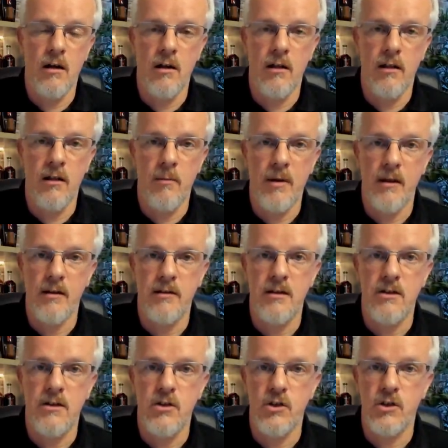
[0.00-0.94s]
the
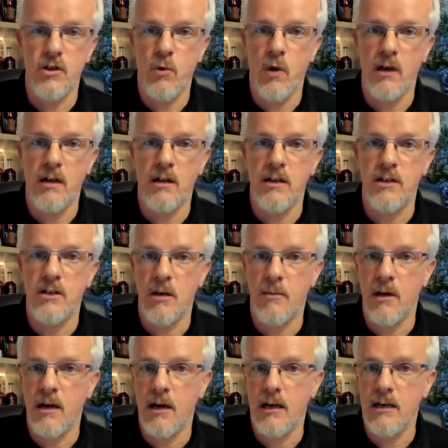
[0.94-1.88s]
ability to just quickly
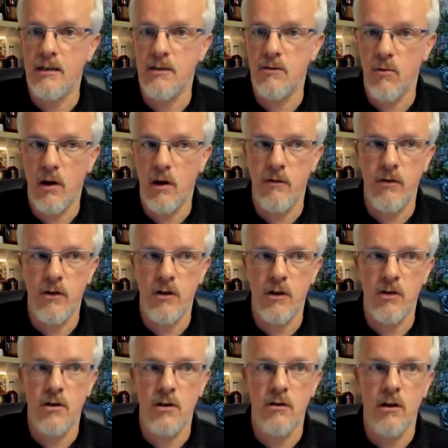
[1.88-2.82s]
summarize whatever
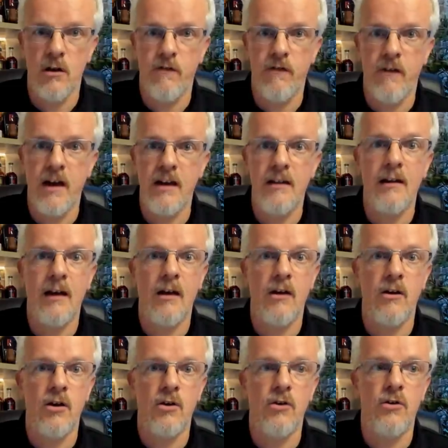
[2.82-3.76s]
you're finding
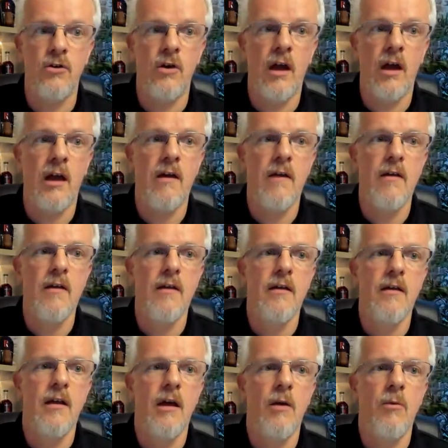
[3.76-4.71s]
or you're doing,
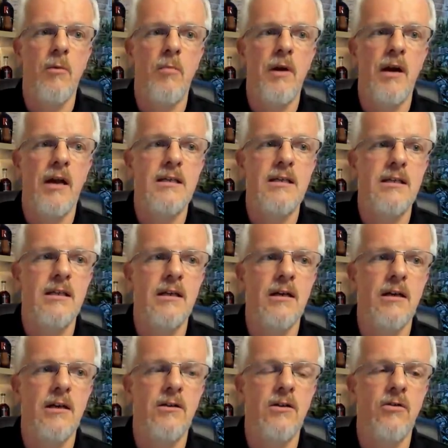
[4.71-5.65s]
it would be nice
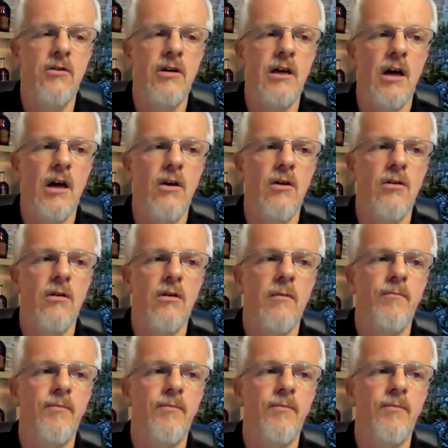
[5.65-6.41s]
to read it out.